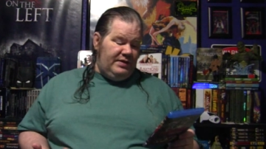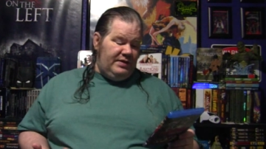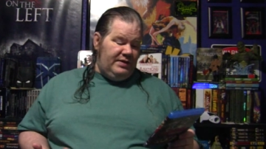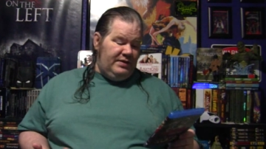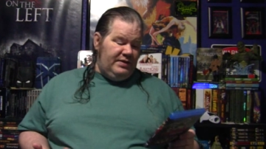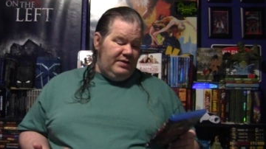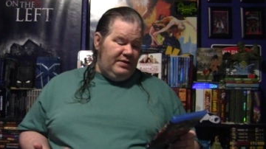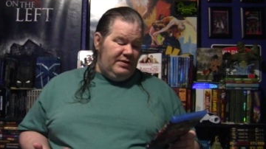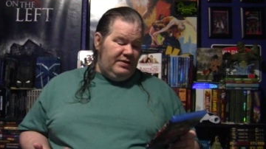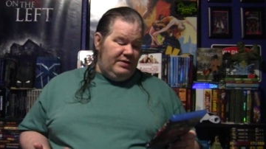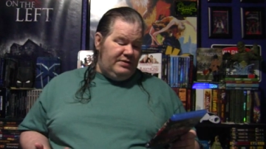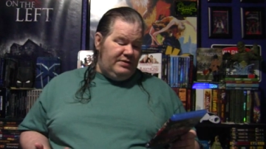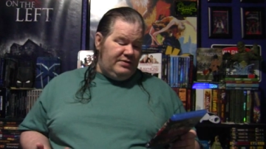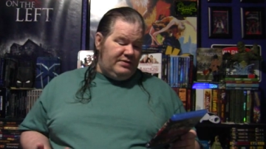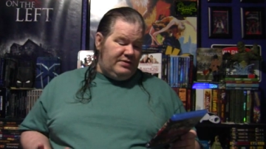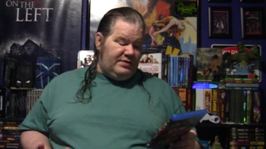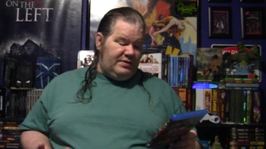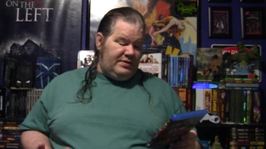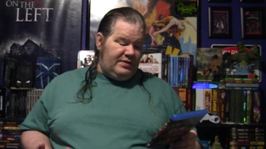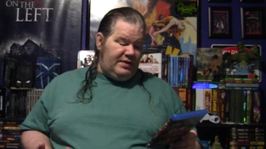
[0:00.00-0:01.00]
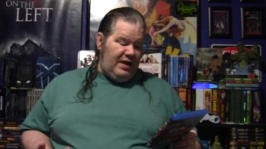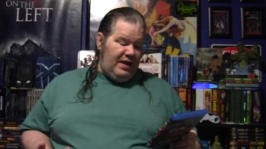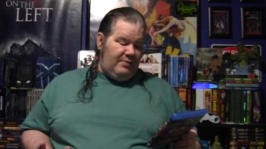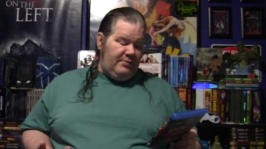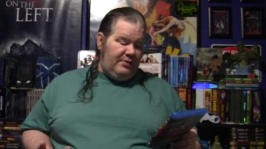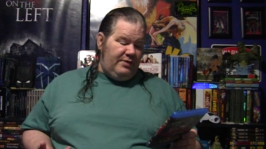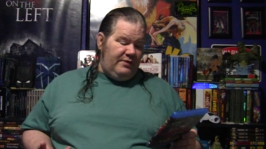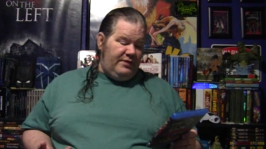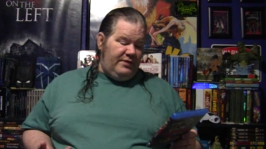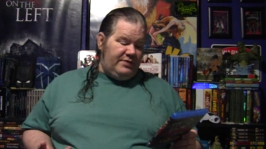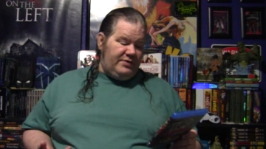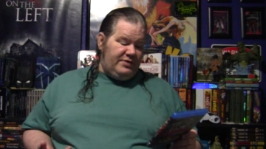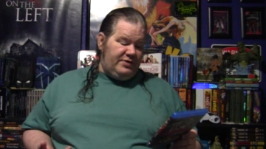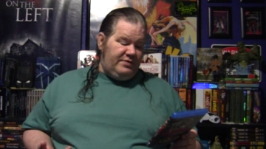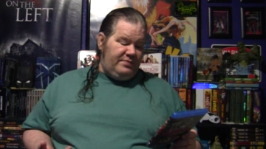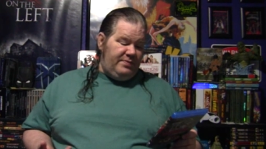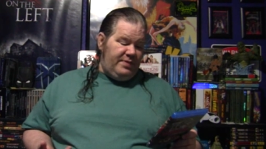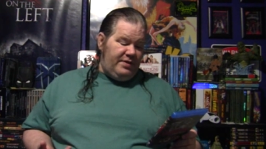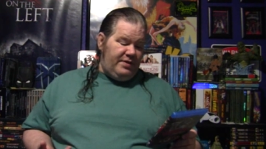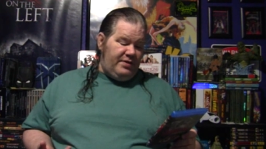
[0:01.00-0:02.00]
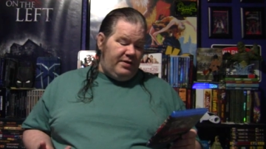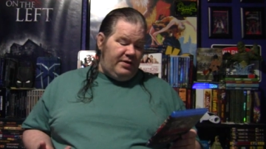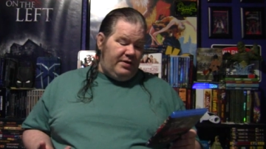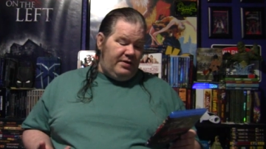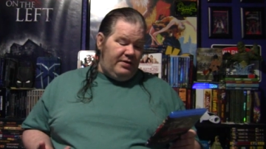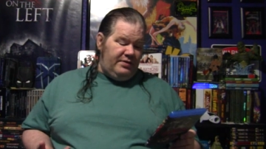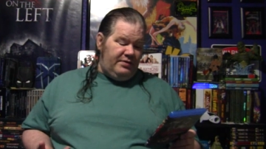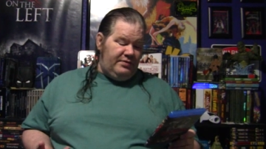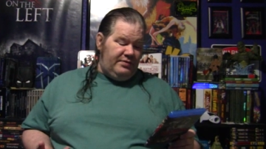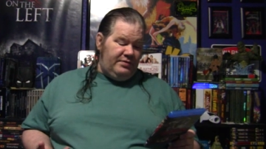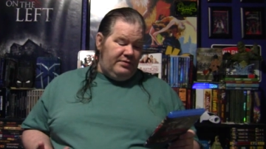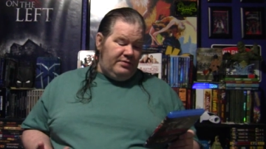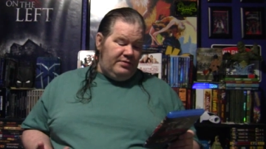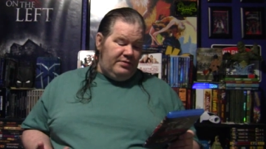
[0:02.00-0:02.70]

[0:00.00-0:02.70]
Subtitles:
is Gamera versus Baragon,